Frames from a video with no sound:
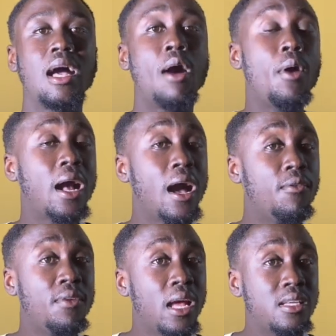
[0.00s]
Our
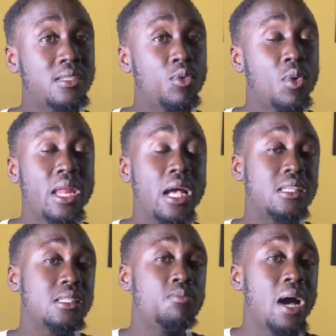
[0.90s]
governance, whether it
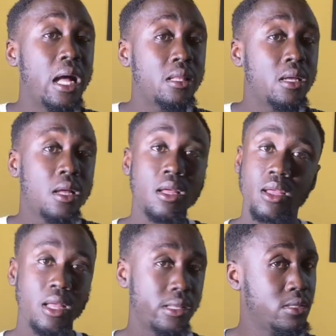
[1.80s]
is bad,
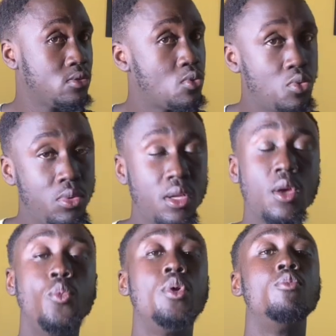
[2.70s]
it is good,
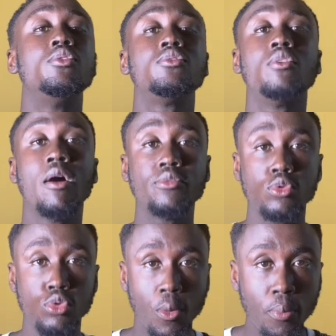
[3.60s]
we will still have to
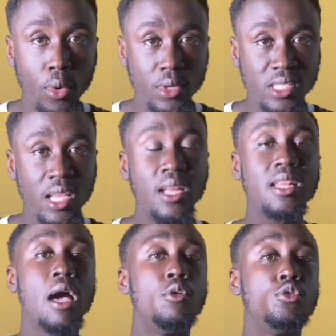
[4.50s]
support.
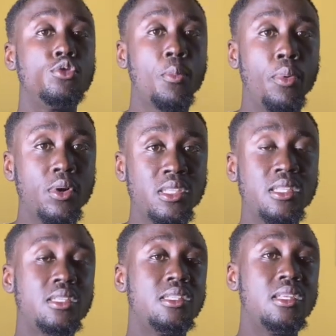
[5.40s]
Now, in
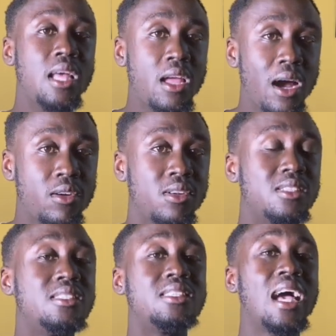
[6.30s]
supporting is either you are
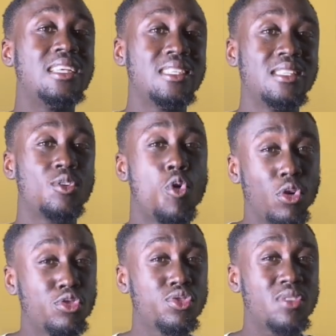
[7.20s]
criticizing
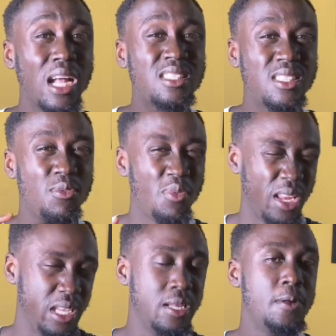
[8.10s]
constructively,